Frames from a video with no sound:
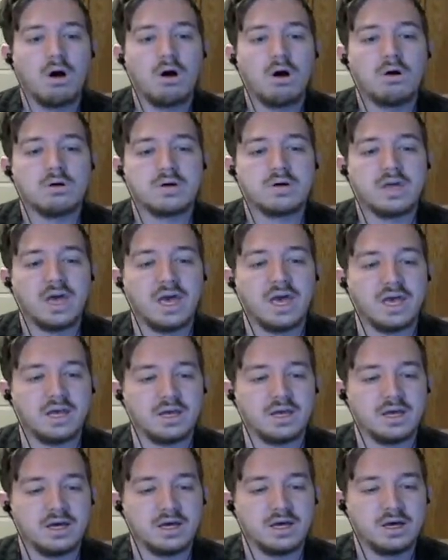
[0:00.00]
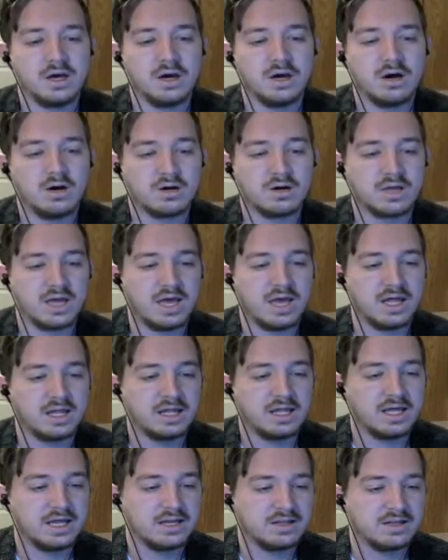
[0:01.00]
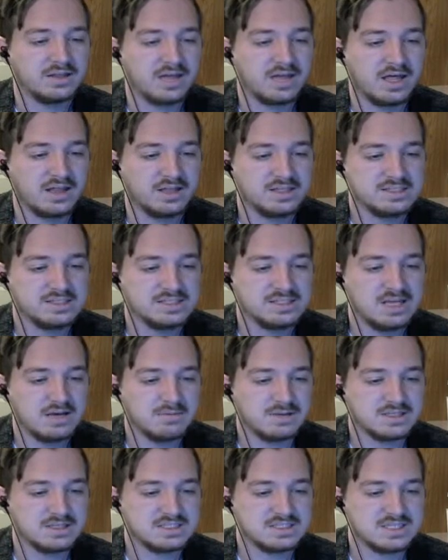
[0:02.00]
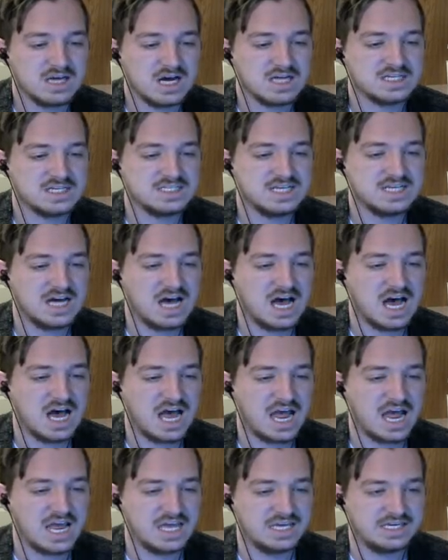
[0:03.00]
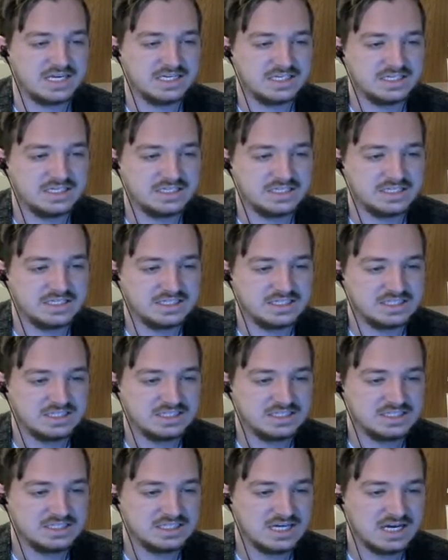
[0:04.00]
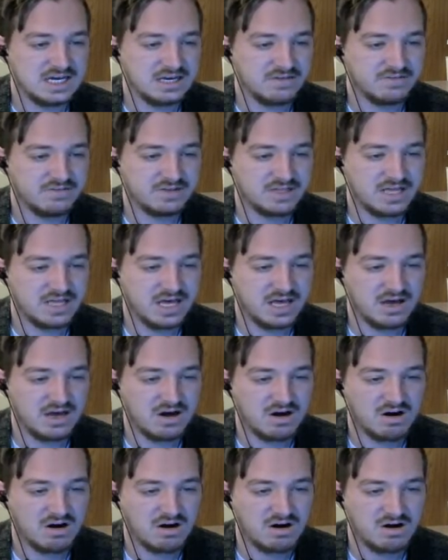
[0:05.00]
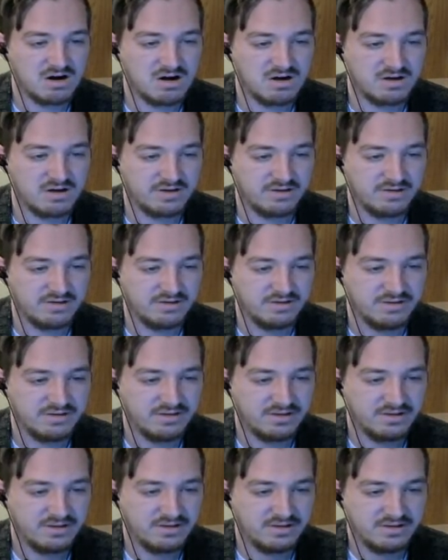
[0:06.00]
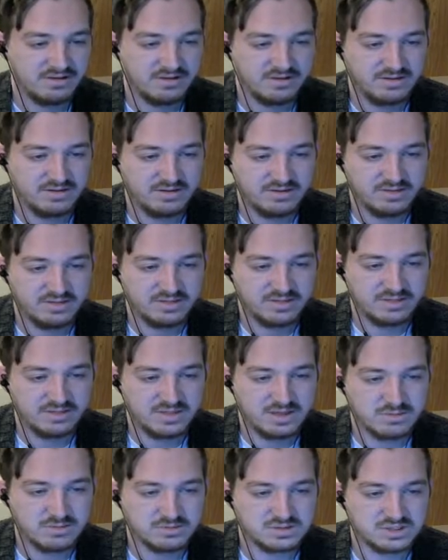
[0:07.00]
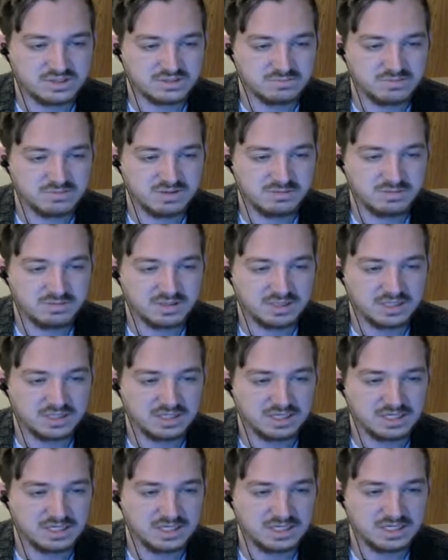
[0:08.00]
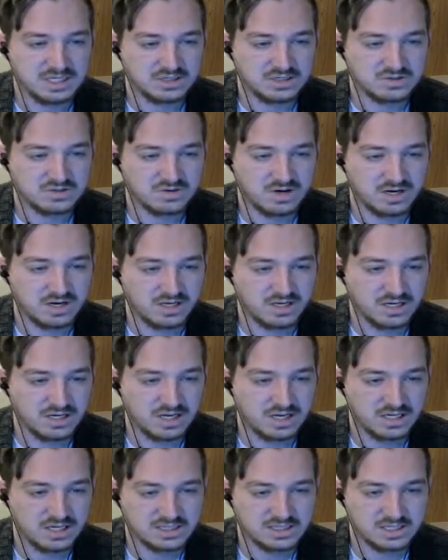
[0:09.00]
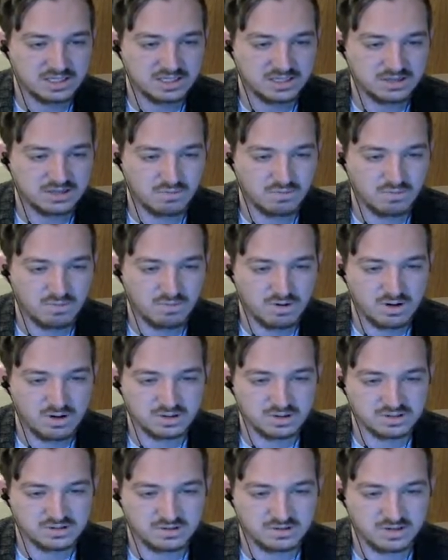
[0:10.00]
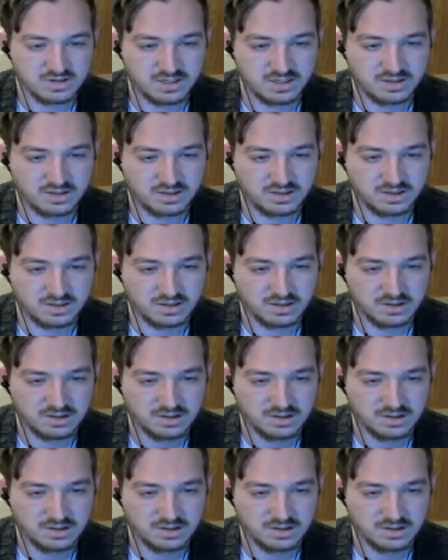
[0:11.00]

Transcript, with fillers: Okay. Okay, I landed that. This time, let's not die. It's not even that hard. That was just me being an idiot trying not to hit the walls or anything.